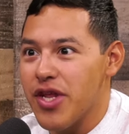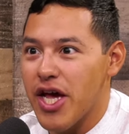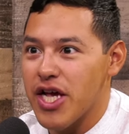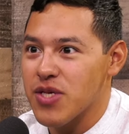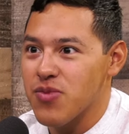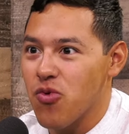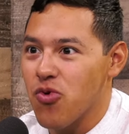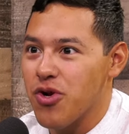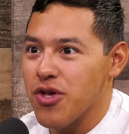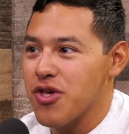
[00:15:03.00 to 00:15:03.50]

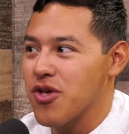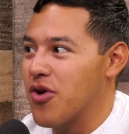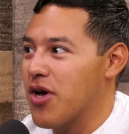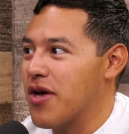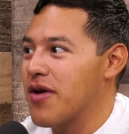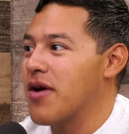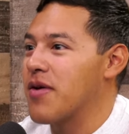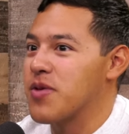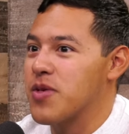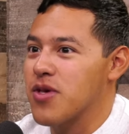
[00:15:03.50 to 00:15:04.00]
next morning, you know,
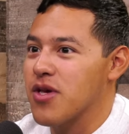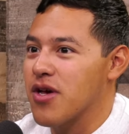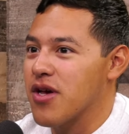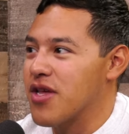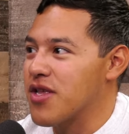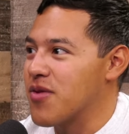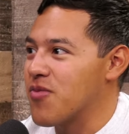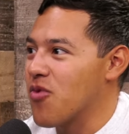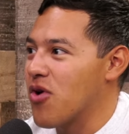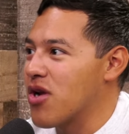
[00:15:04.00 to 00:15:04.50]
obviously I
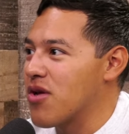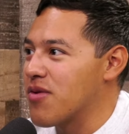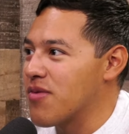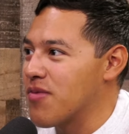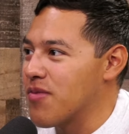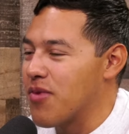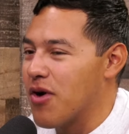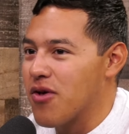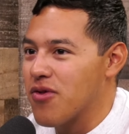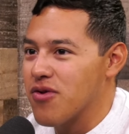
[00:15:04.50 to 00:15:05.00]
didn't want to
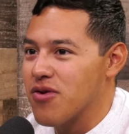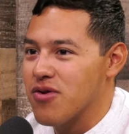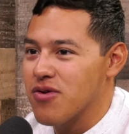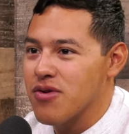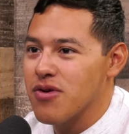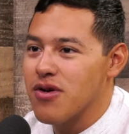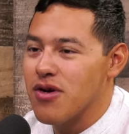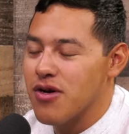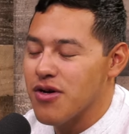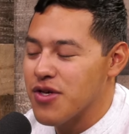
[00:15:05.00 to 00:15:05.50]

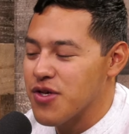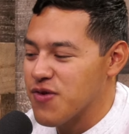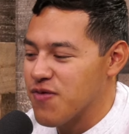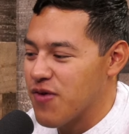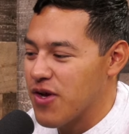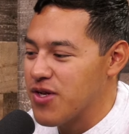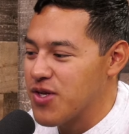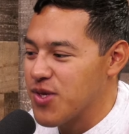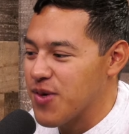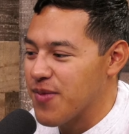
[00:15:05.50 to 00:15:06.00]
bother his
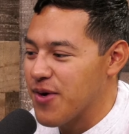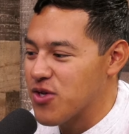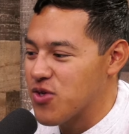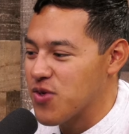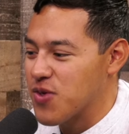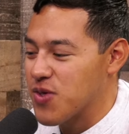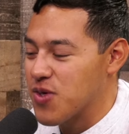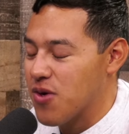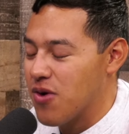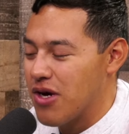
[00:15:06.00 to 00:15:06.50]
friend too much.
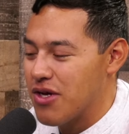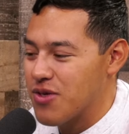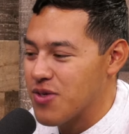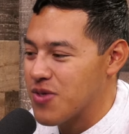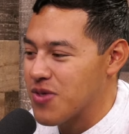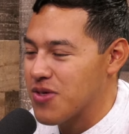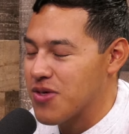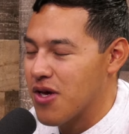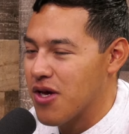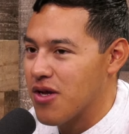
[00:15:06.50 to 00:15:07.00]
And so I
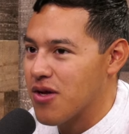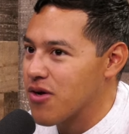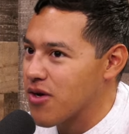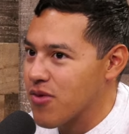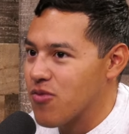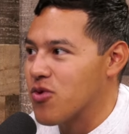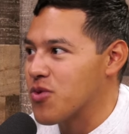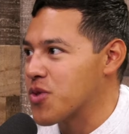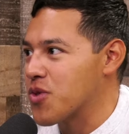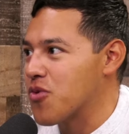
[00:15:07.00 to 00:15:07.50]
just decided, okay,
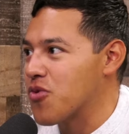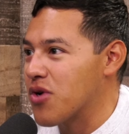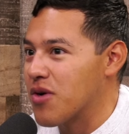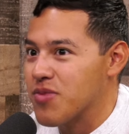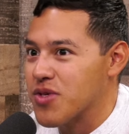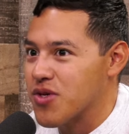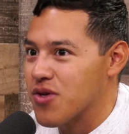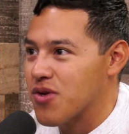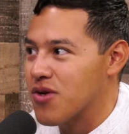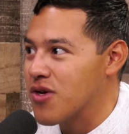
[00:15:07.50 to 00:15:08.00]
well, screw it. I'm
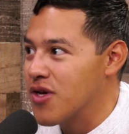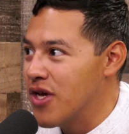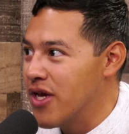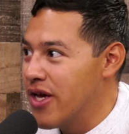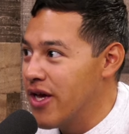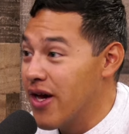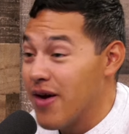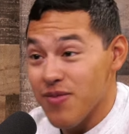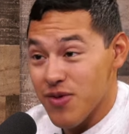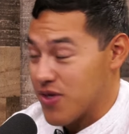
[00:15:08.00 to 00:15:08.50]
just gonna
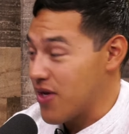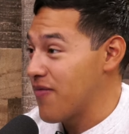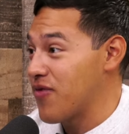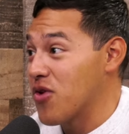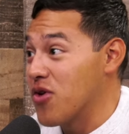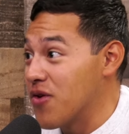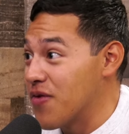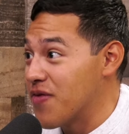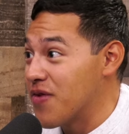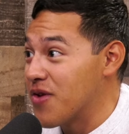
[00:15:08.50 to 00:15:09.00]
have to
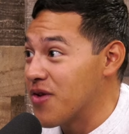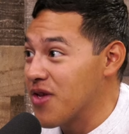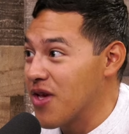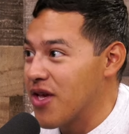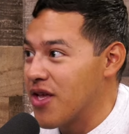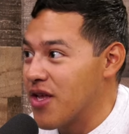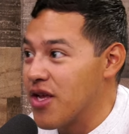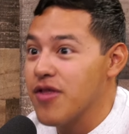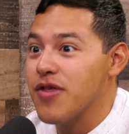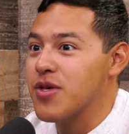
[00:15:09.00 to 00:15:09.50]
hoof it.
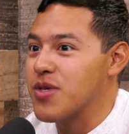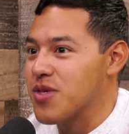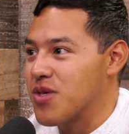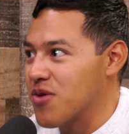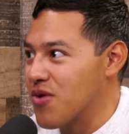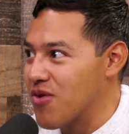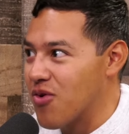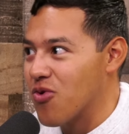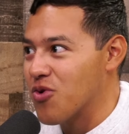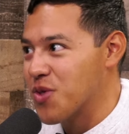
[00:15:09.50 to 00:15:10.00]
And this is,
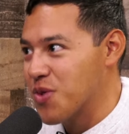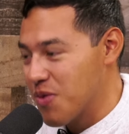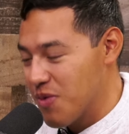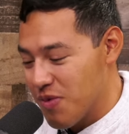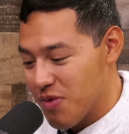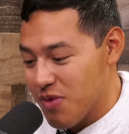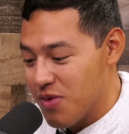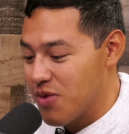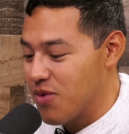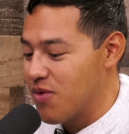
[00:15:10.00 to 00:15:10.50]
of course,
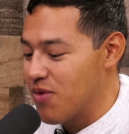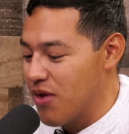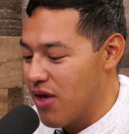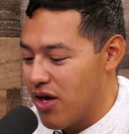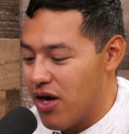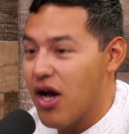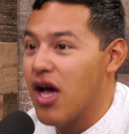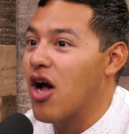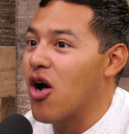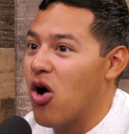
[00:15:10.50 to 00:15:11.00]

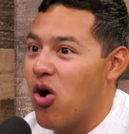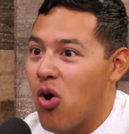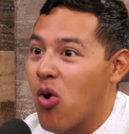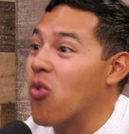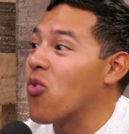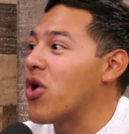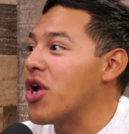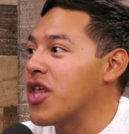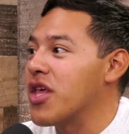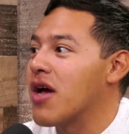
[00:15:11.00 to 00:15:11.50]

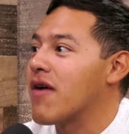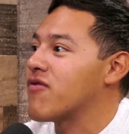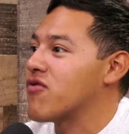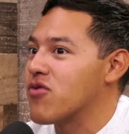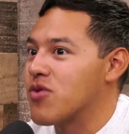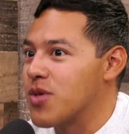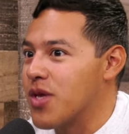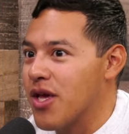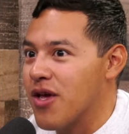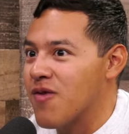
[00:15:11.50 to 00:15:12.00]
already after
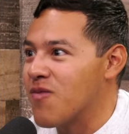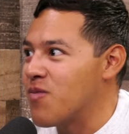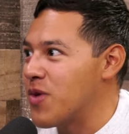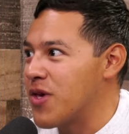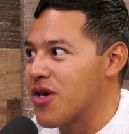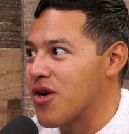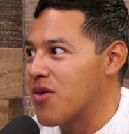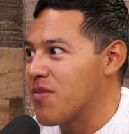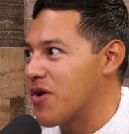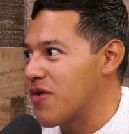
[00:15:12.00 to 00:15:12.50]
a day of
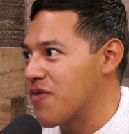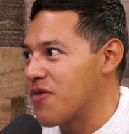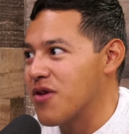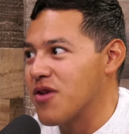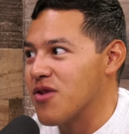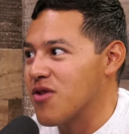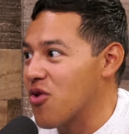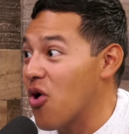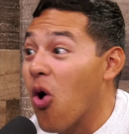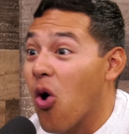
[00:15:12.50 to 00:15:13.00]
being on my
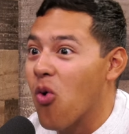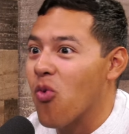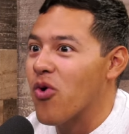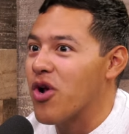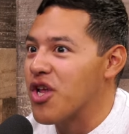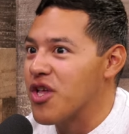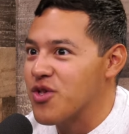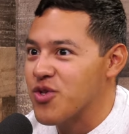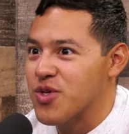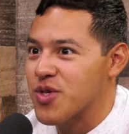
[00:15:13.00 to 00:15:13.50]
feet and
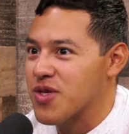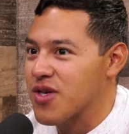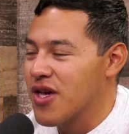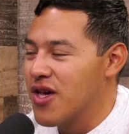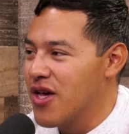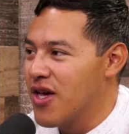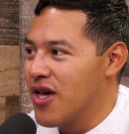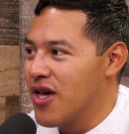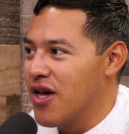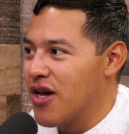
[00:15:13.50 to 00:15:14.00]
already just,
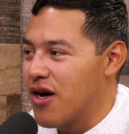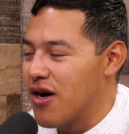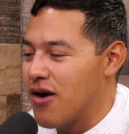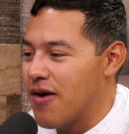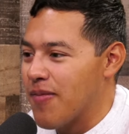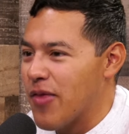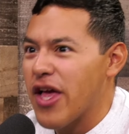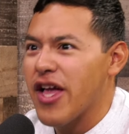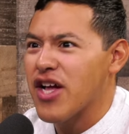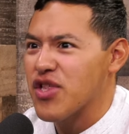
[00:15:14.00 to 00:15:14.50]

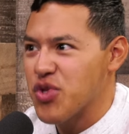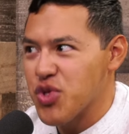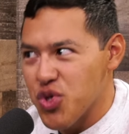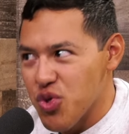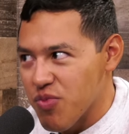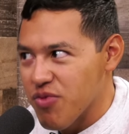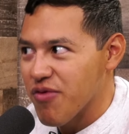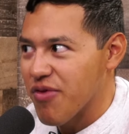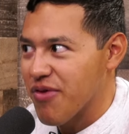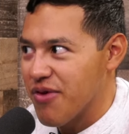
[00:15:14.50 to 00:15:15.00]
I got
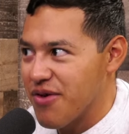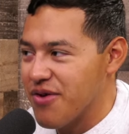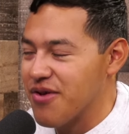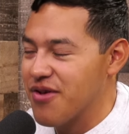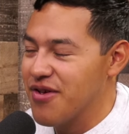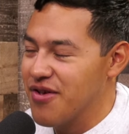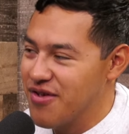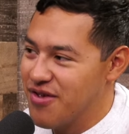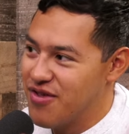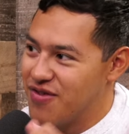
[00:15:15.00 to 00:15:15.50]
super thin
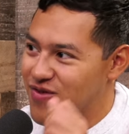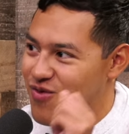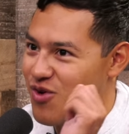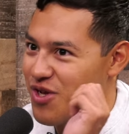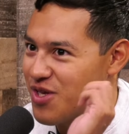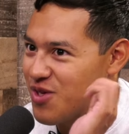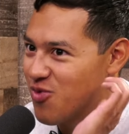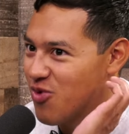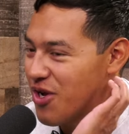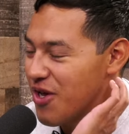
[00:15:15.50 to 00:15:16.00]
in
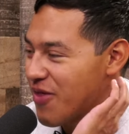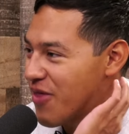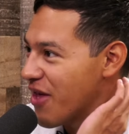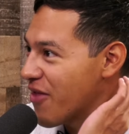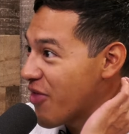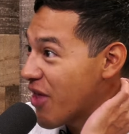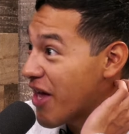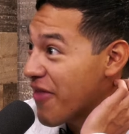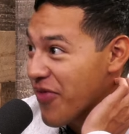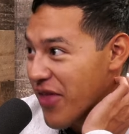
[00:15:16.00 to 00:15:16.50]
2020.
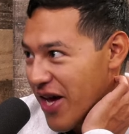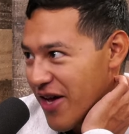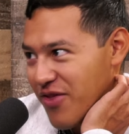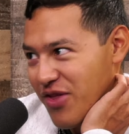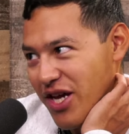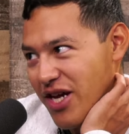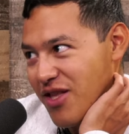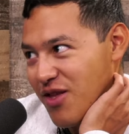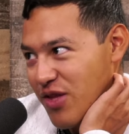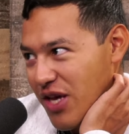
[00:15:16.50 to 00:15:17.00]

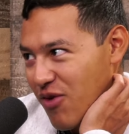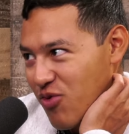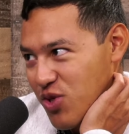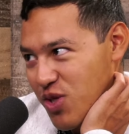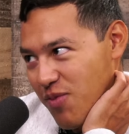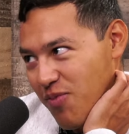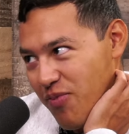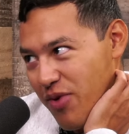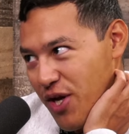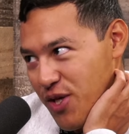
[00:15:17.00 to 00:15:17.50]
that was
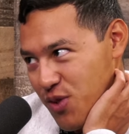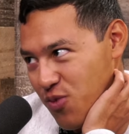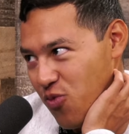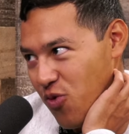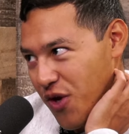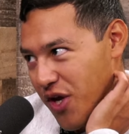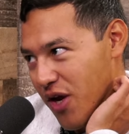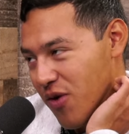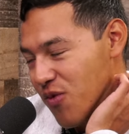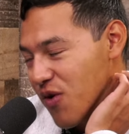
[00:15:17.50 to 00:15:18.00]
the best
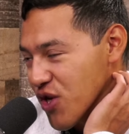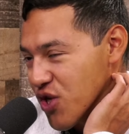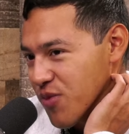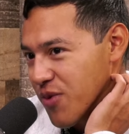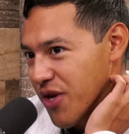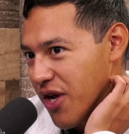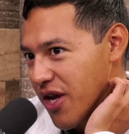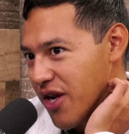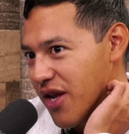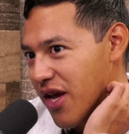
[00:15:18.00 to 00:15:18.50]
workout
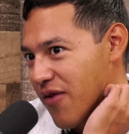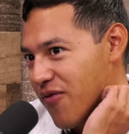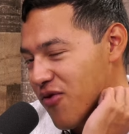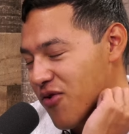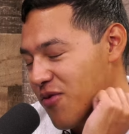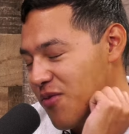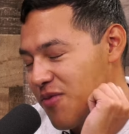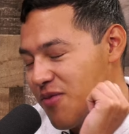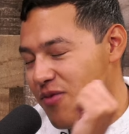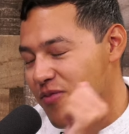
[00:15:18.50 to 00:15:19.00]
regimen I'd
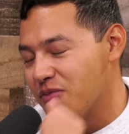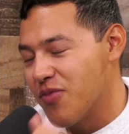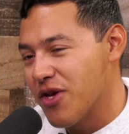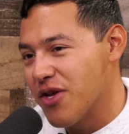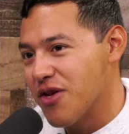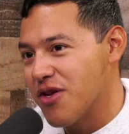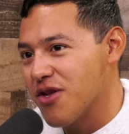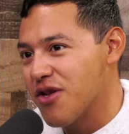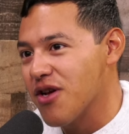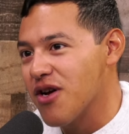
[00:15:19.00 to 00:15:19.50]
ever been
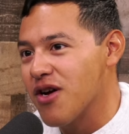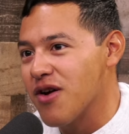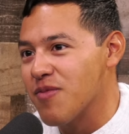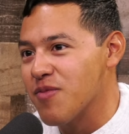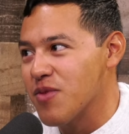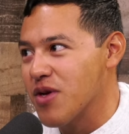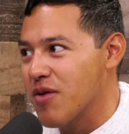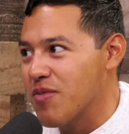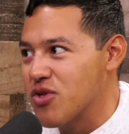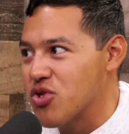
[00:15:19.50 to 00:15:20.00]
in.
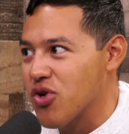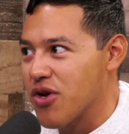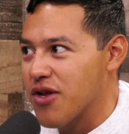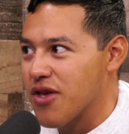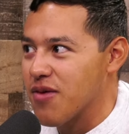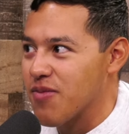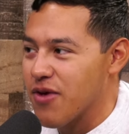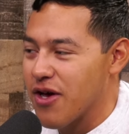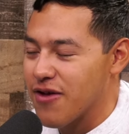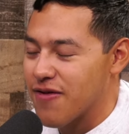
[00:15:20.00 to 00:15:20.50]
I've been trying to
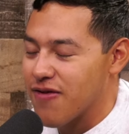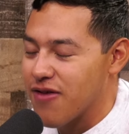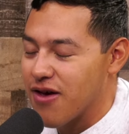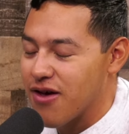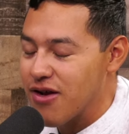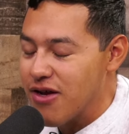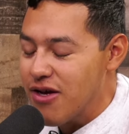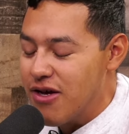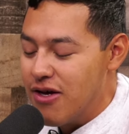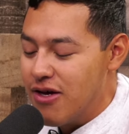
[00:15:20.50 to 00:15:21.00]
get back to
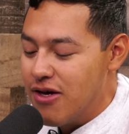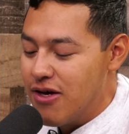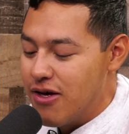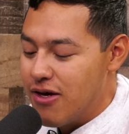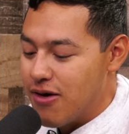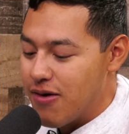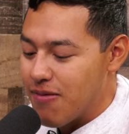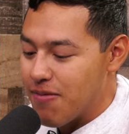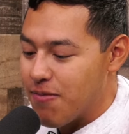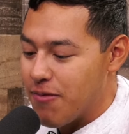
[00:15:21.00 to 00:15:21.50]
that.
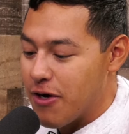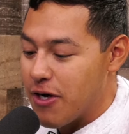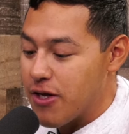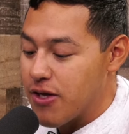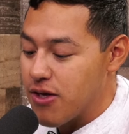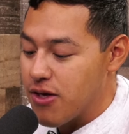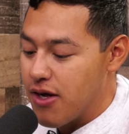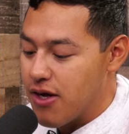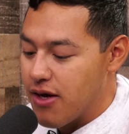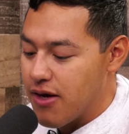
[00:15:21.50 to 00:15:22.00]
But
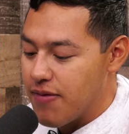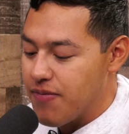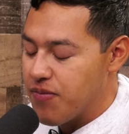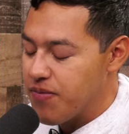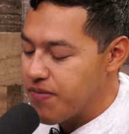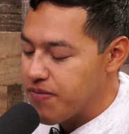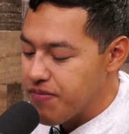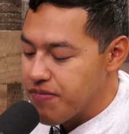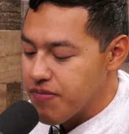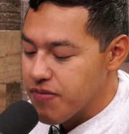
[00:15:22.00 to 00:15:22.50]

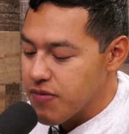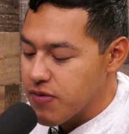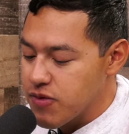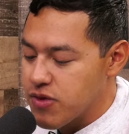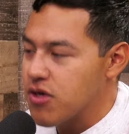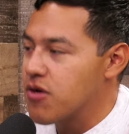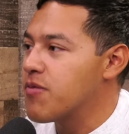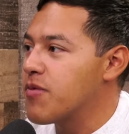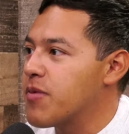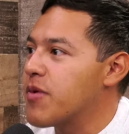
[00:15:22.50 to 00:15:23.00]

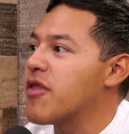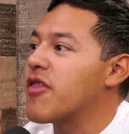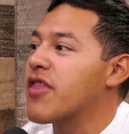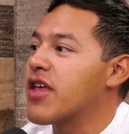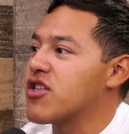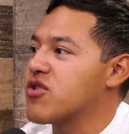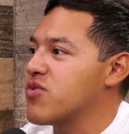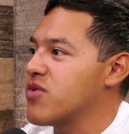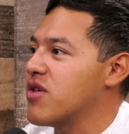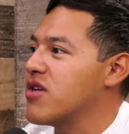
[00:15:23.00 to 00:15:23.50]
so
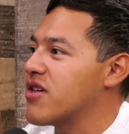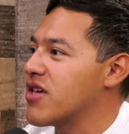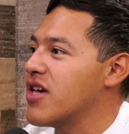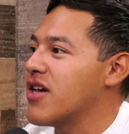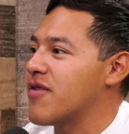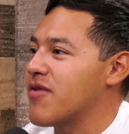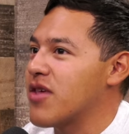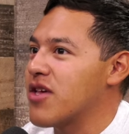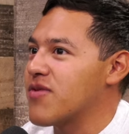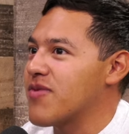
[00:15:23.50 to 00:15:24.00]
that,
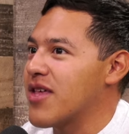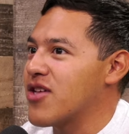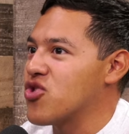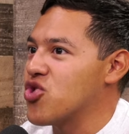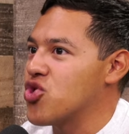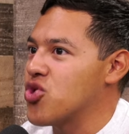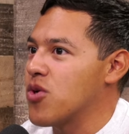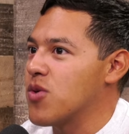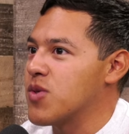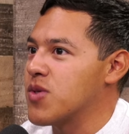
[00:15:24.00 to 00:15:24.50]
again, that
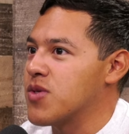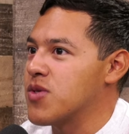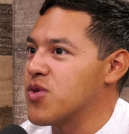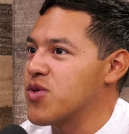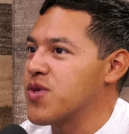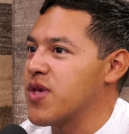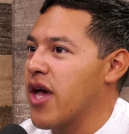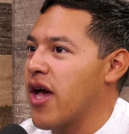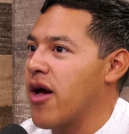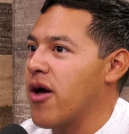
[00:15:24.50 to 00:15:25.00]
just shows
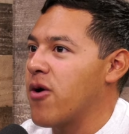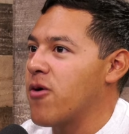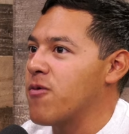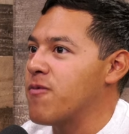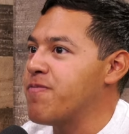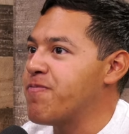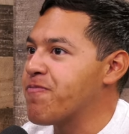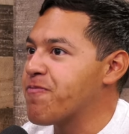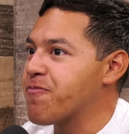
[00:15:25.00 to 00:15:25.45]
just how